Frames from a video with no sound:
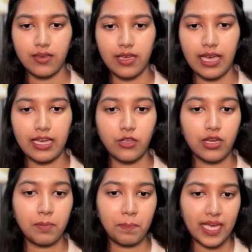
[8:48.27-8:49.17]
And you
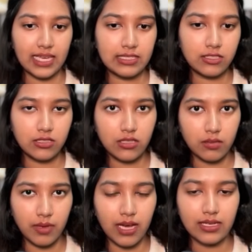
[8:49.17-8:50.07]
can paste the
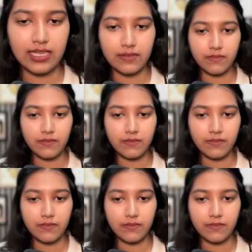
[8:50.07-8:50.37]
command that